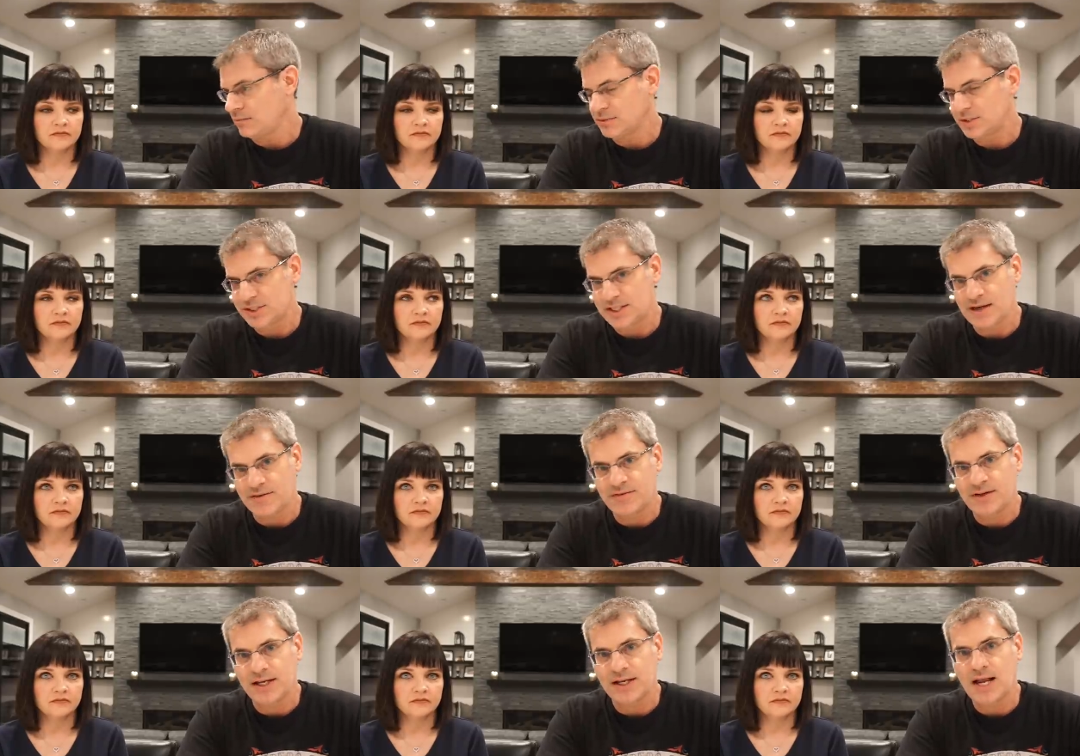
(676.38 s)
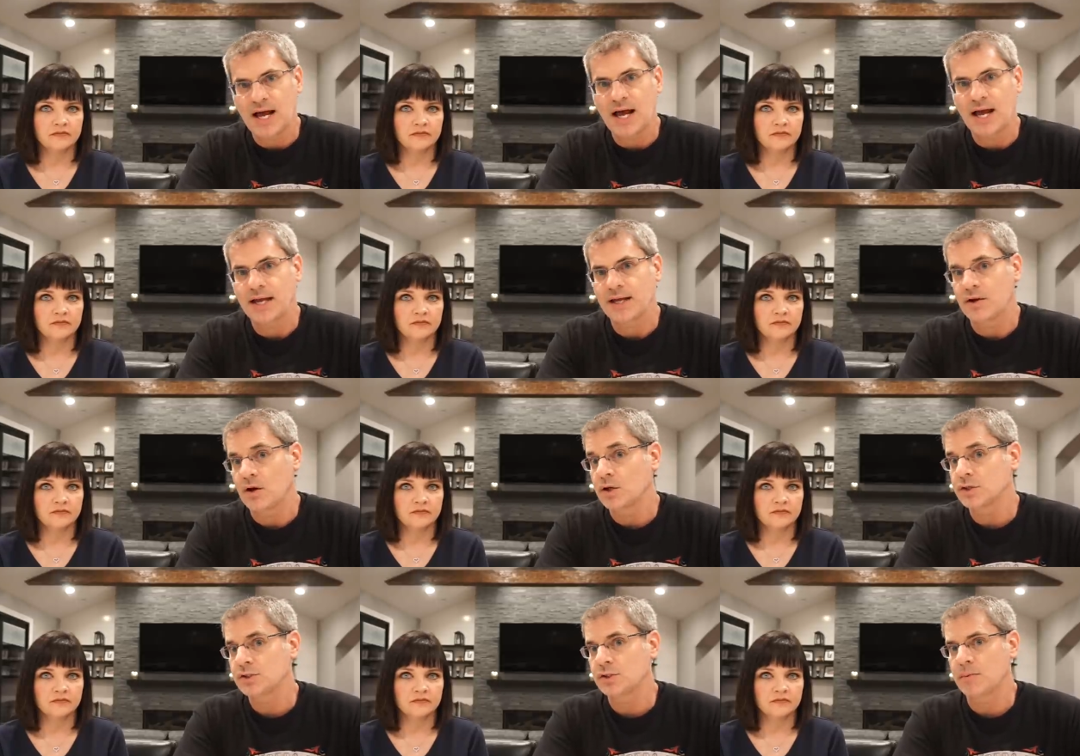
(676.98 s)
Speaker 1: Stephanie and I, and
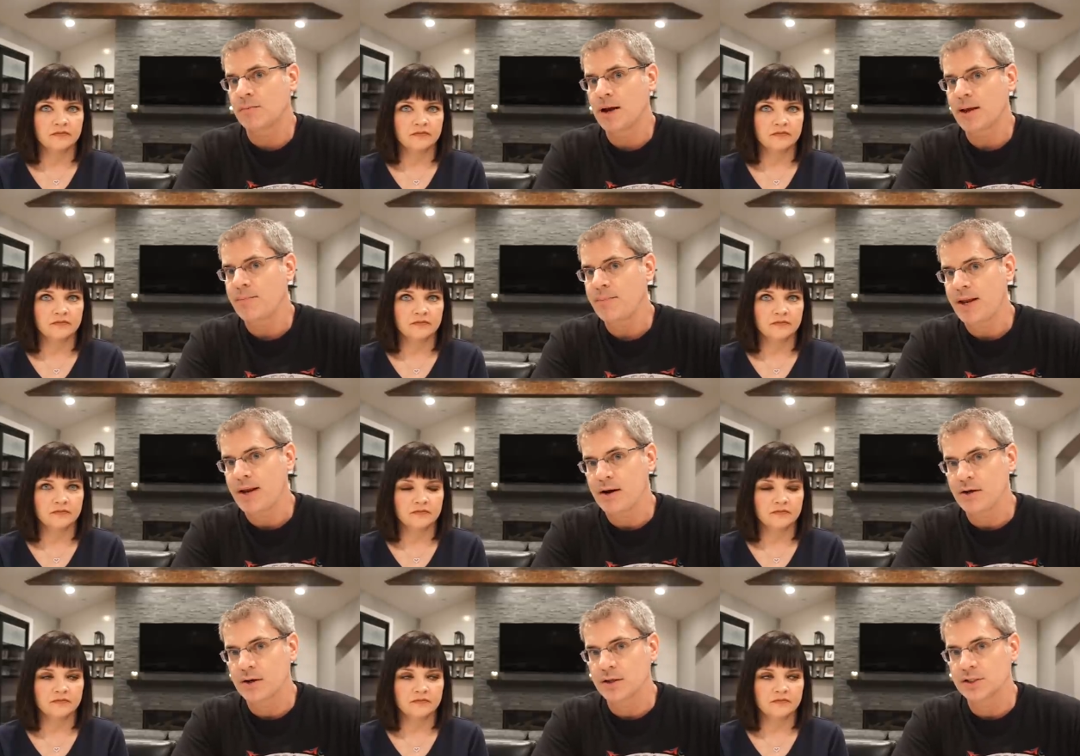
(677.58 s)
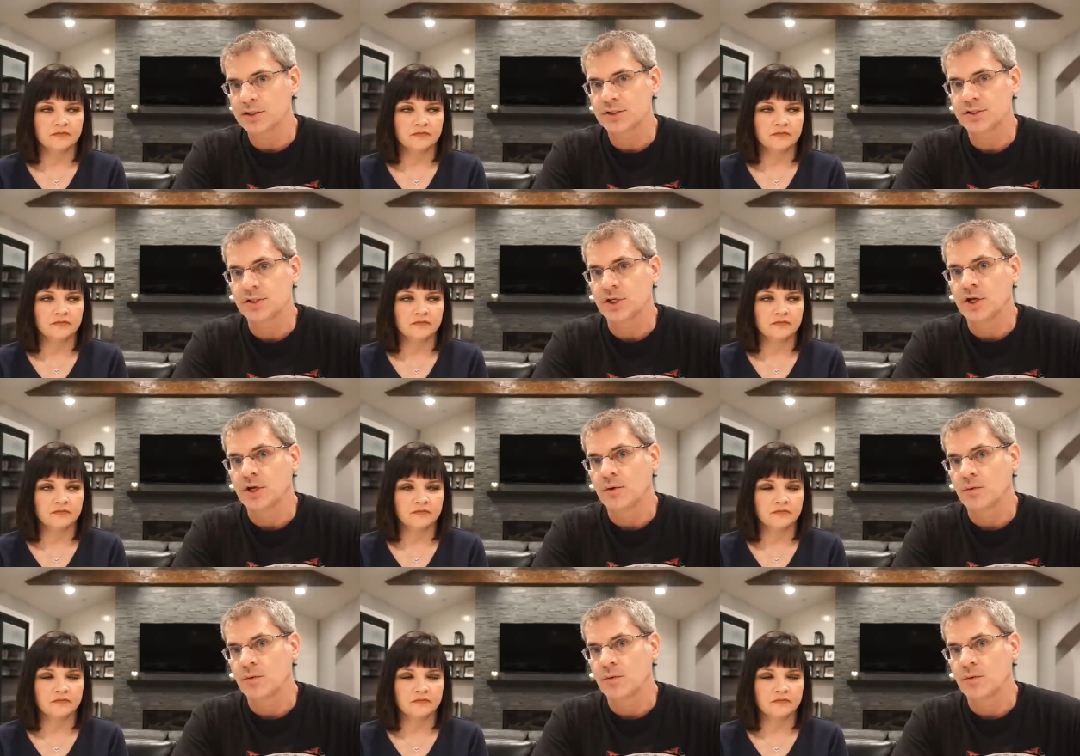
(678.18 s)
also my parents,